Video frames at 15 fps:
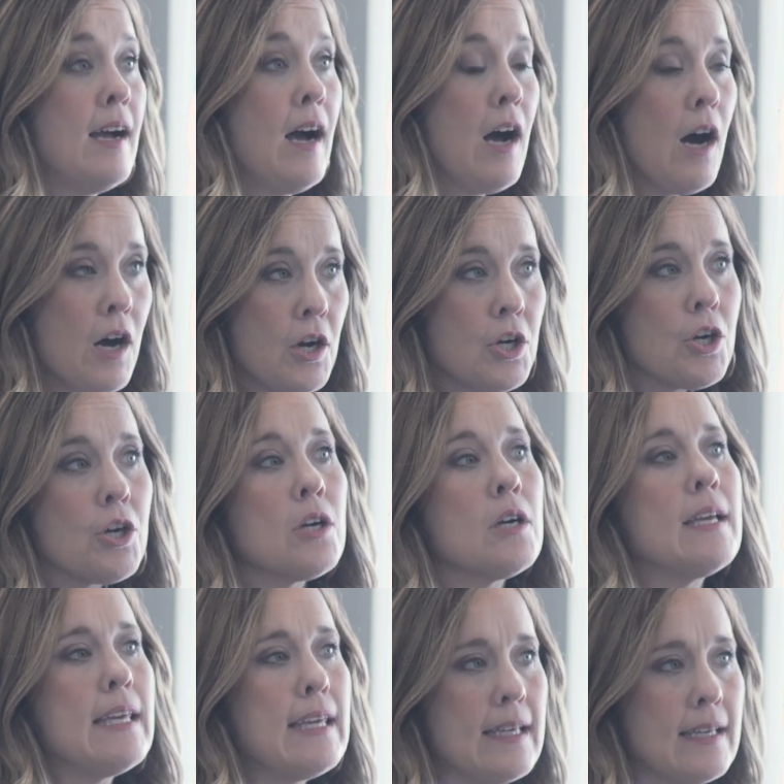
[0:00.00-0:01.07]
Hunger
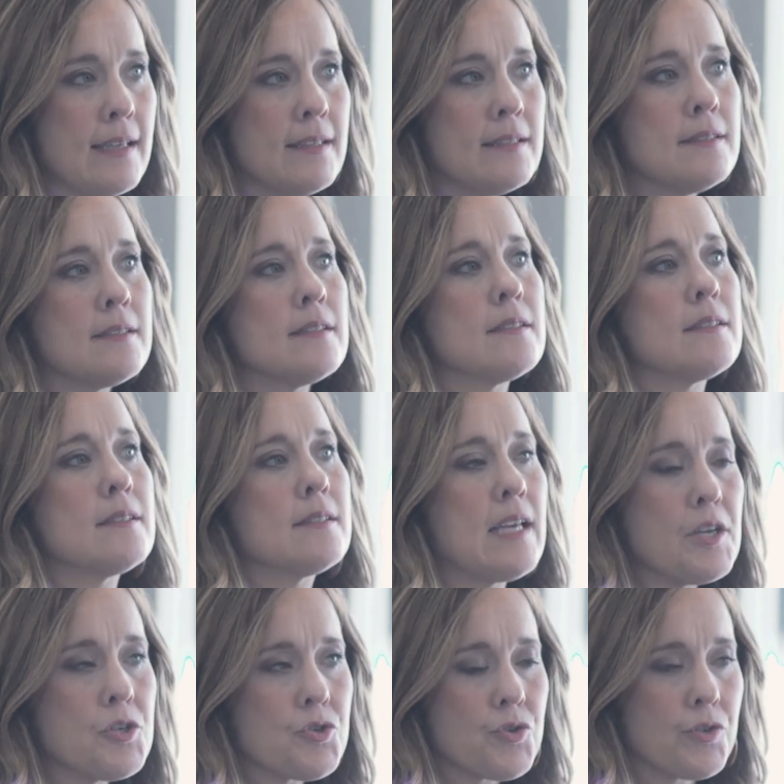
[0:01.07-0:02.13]
is
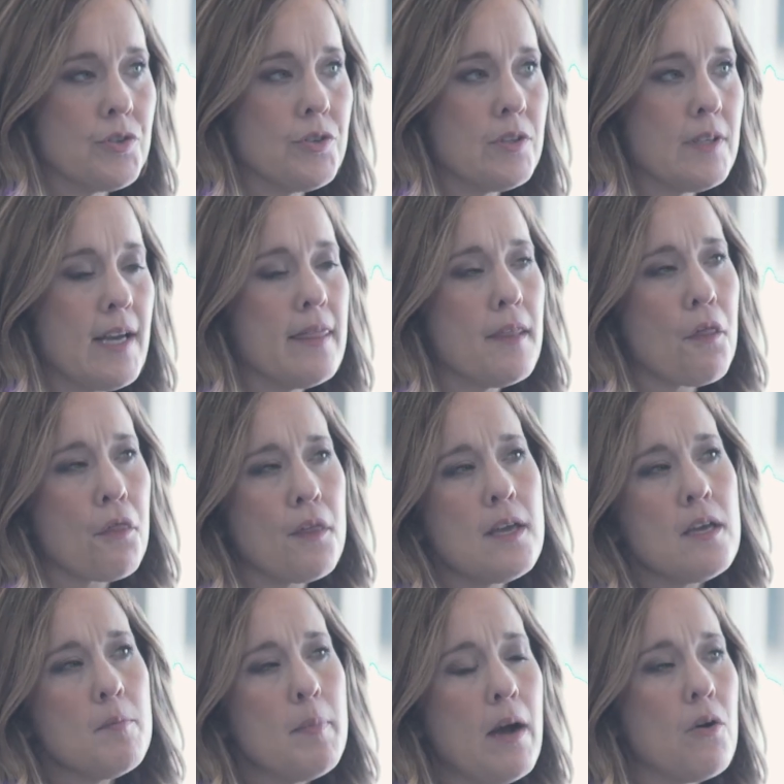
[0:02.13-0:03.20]
central. And the
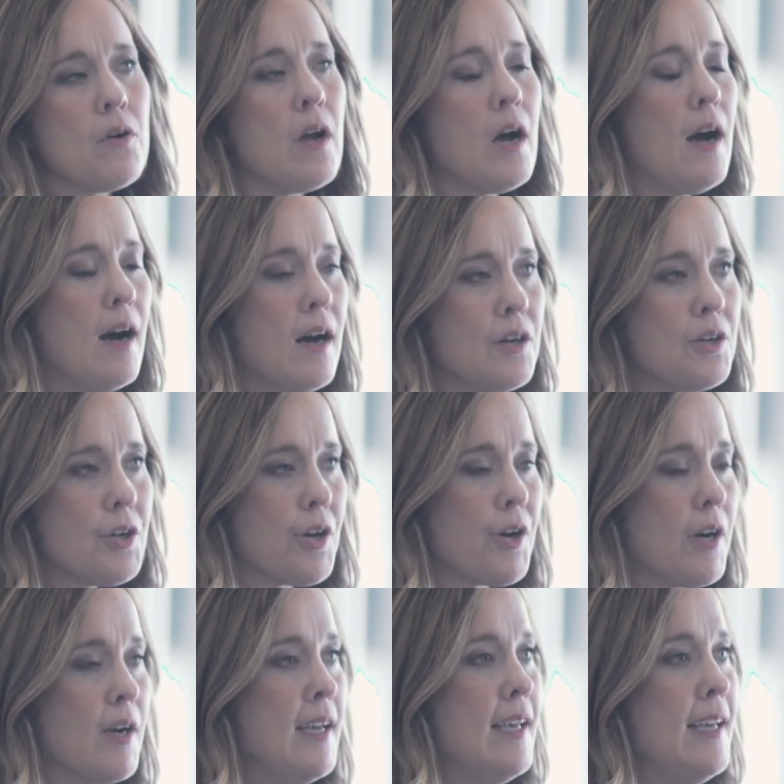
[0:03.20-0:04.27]
thing about
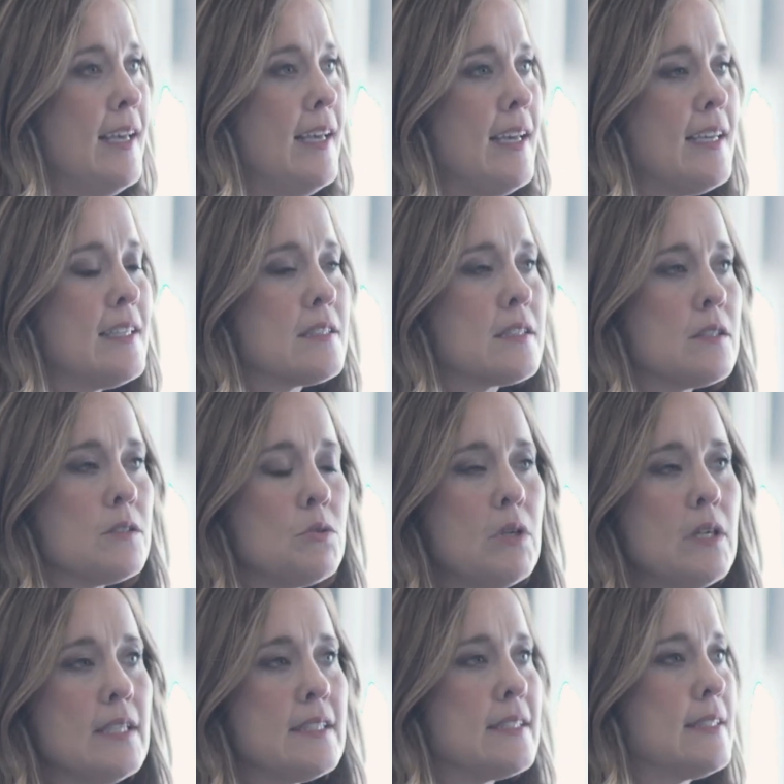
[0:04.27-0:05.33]
hunger is the Lord has